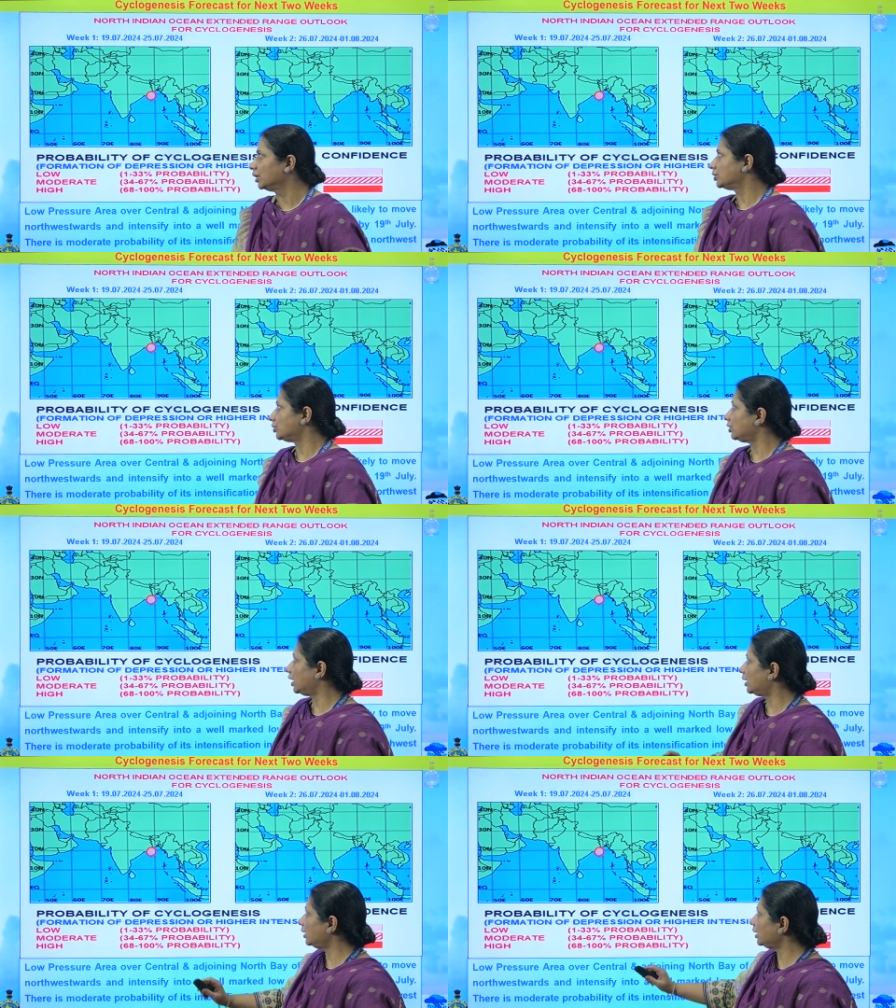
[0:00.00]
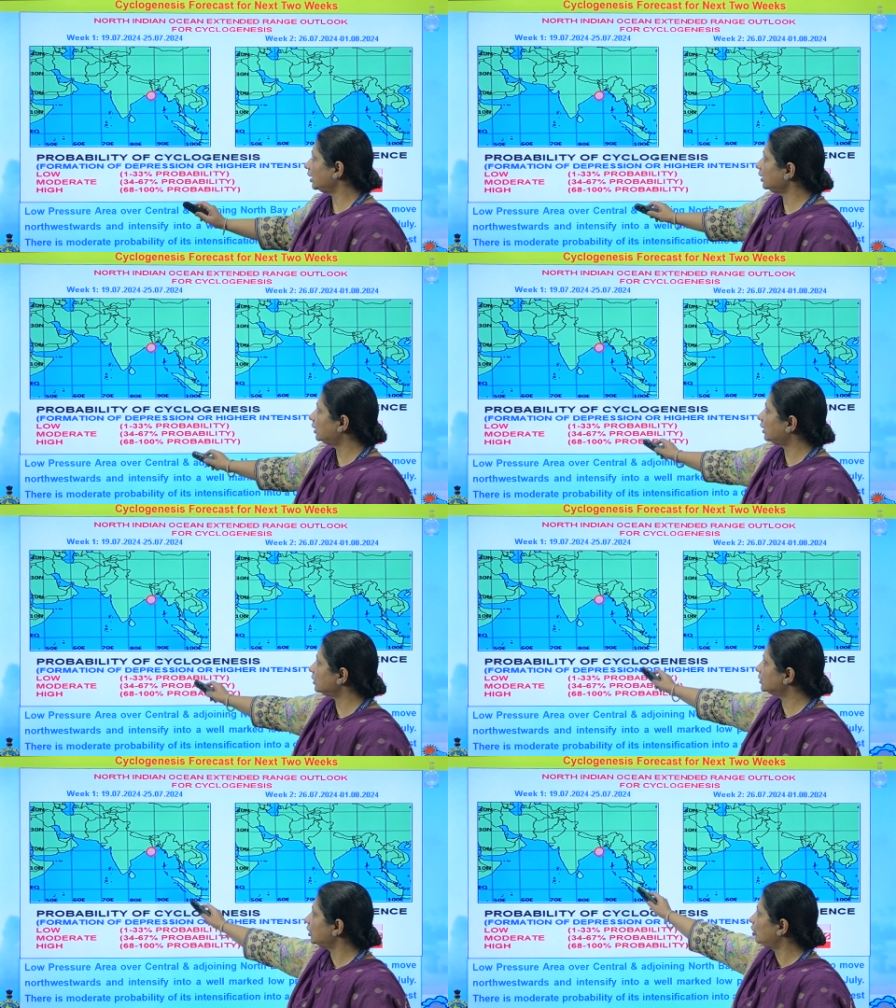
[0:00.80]
So currently there
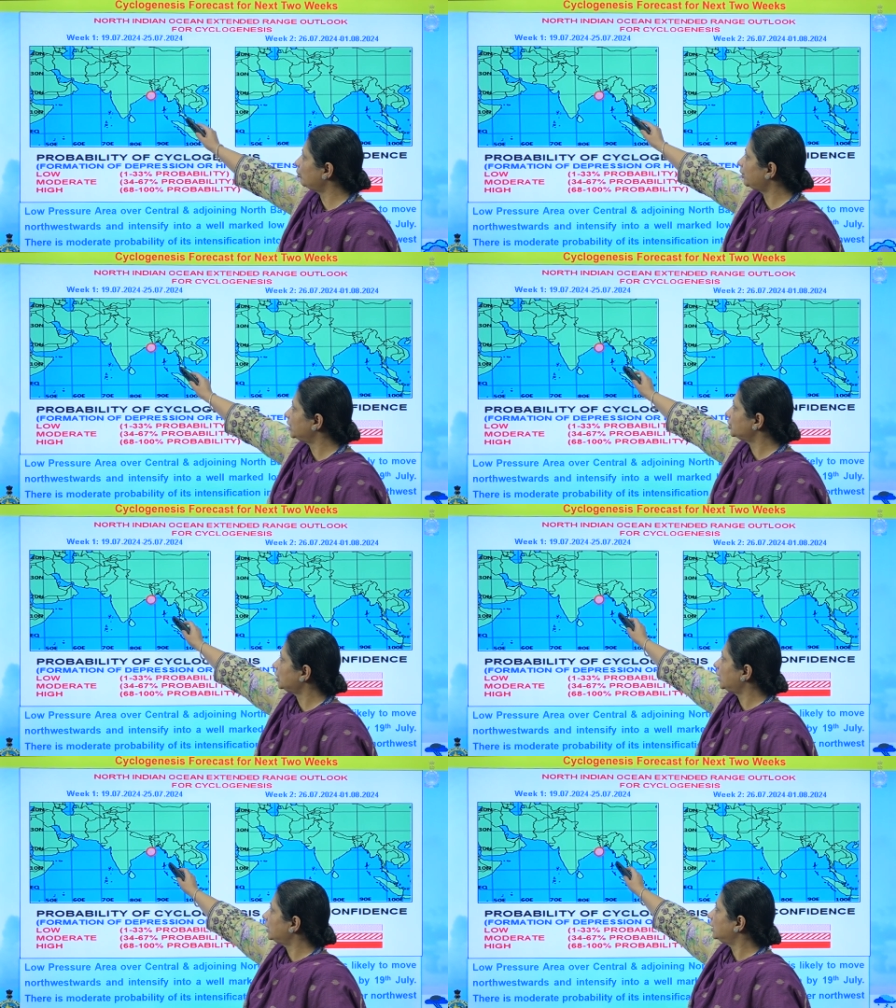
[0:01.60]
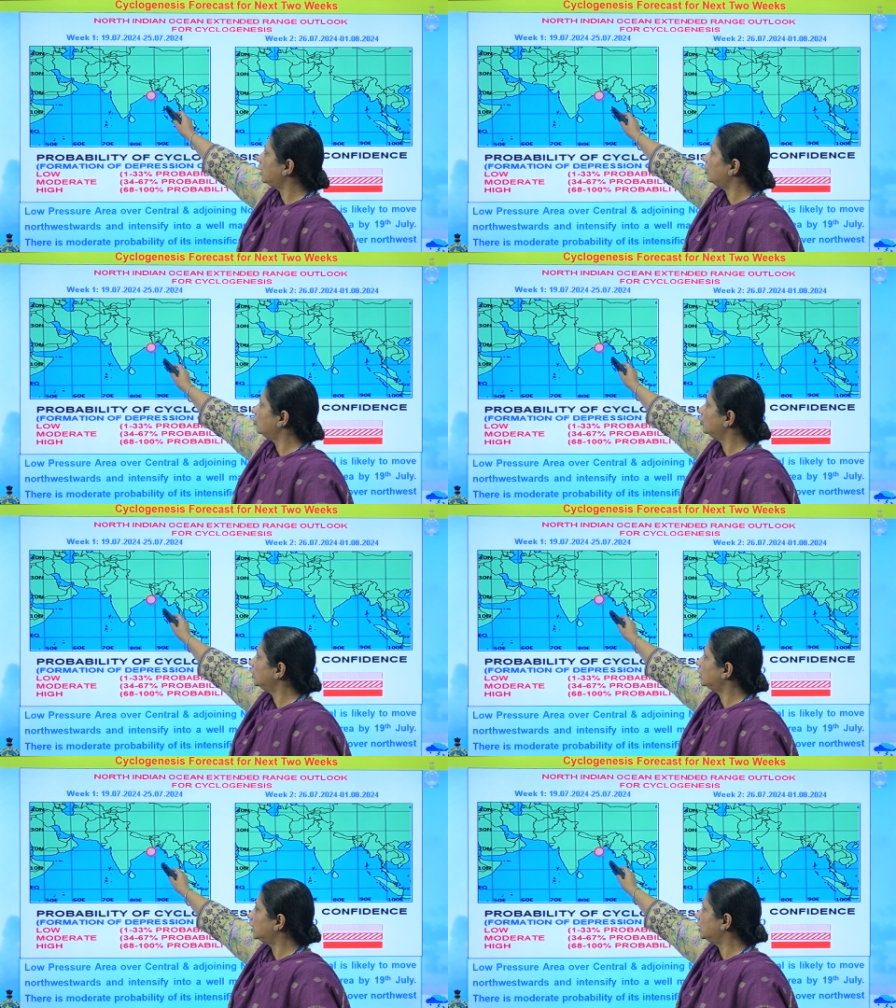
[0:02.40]
is a low pressure area
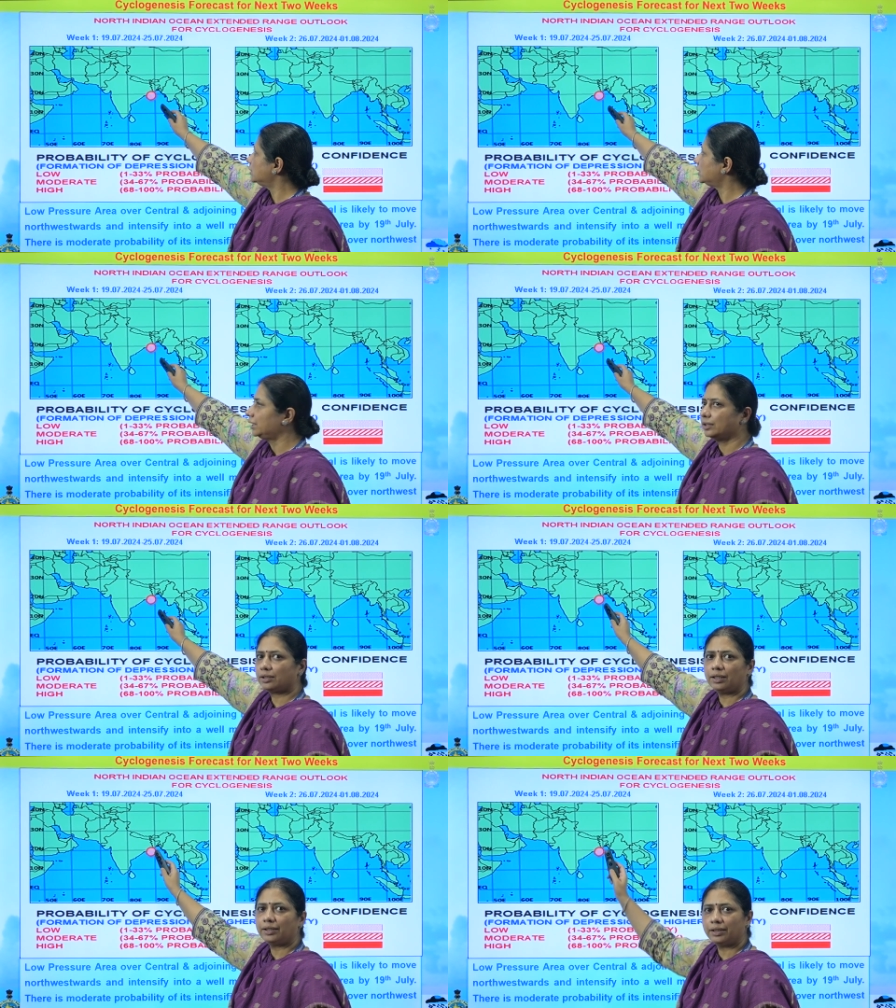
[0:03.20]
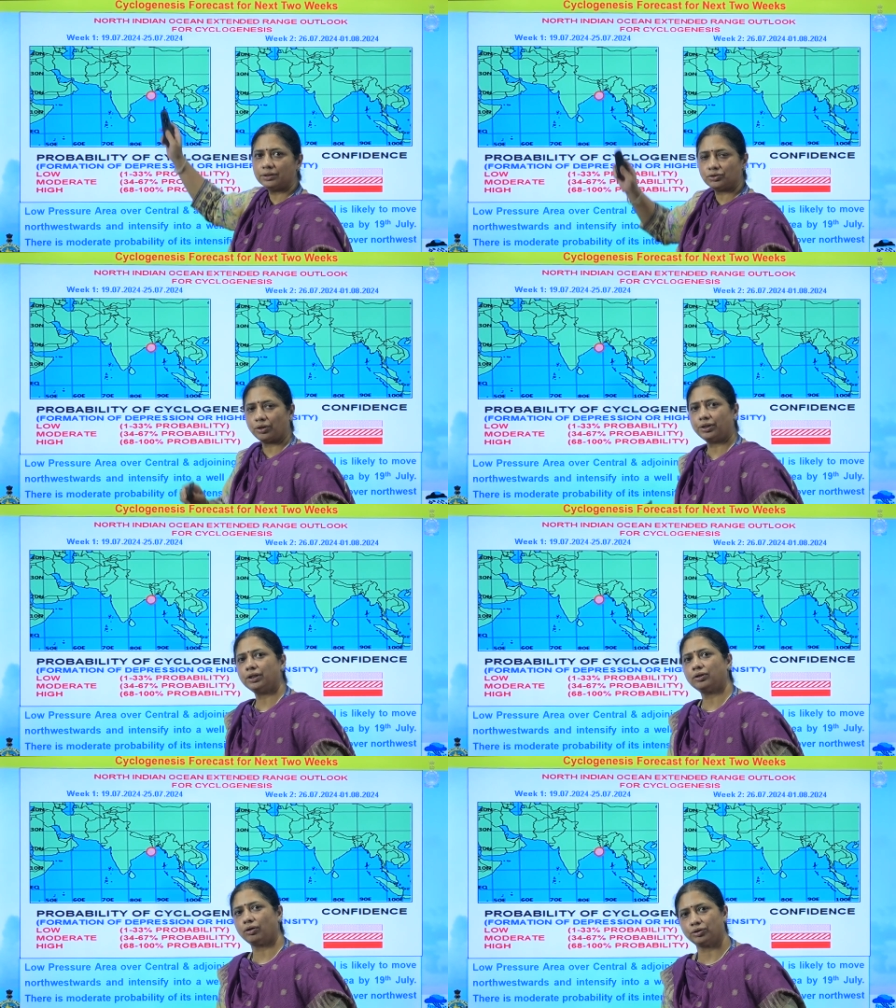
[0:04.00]
over central and
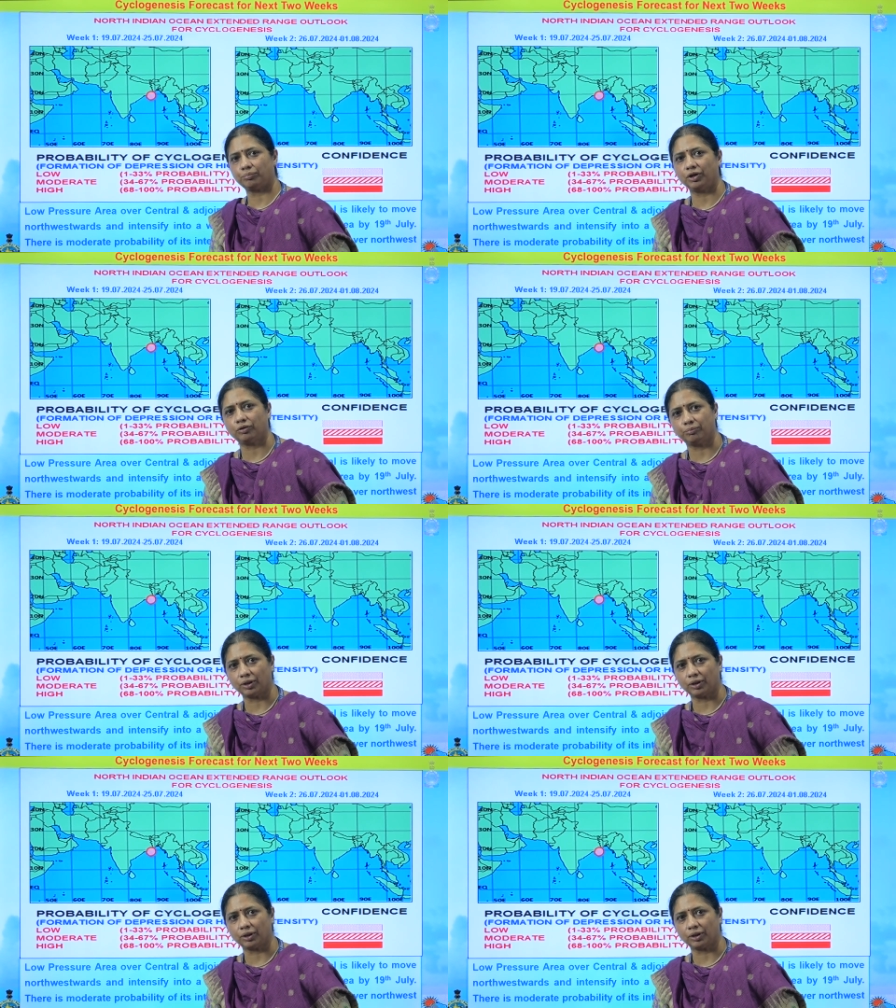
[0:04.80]
adjoining North Bay of